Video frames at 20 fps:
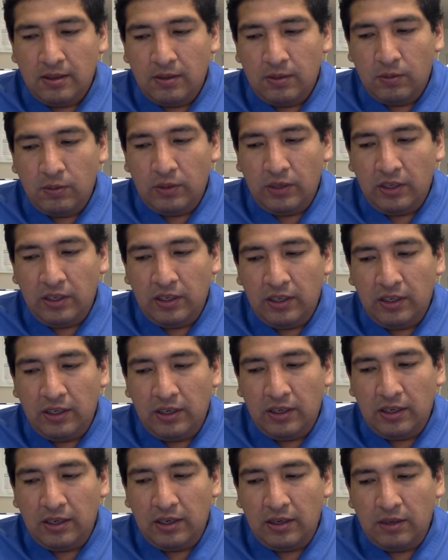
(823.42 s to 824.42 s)
we
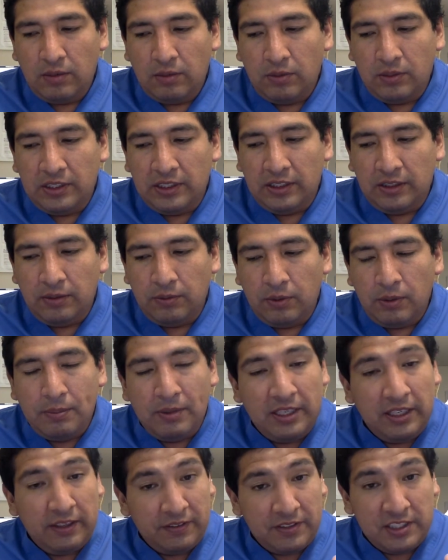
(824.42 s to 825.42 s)

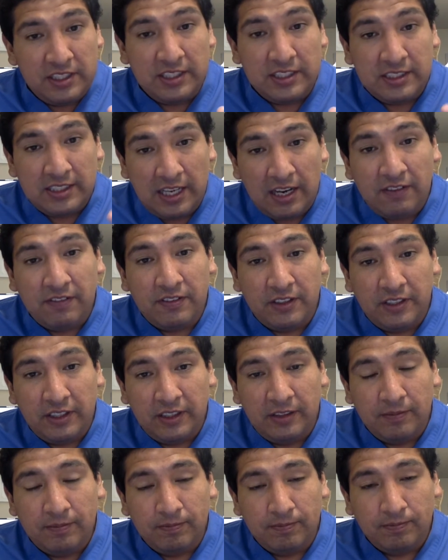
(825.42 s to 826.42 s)
believe she's
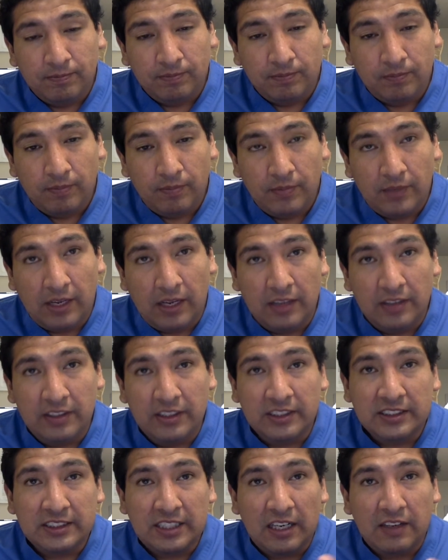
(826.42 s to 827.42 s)
suffering, and
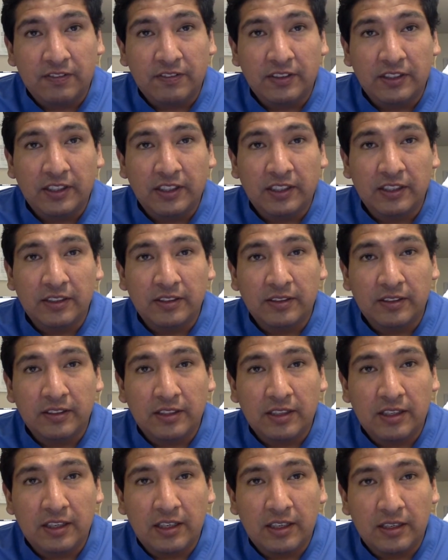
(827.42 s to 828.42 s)
this suffering
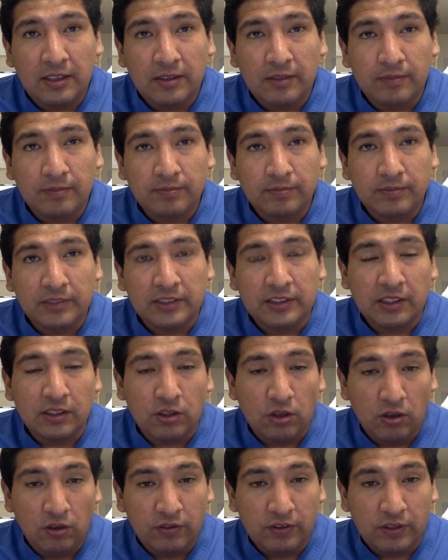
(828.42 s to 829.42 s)
is
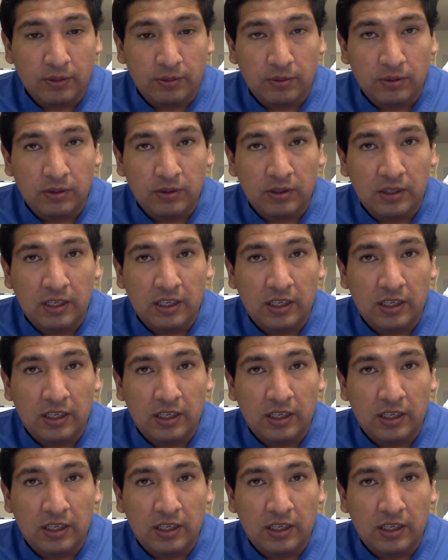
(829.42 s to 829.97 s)
uncomfortable.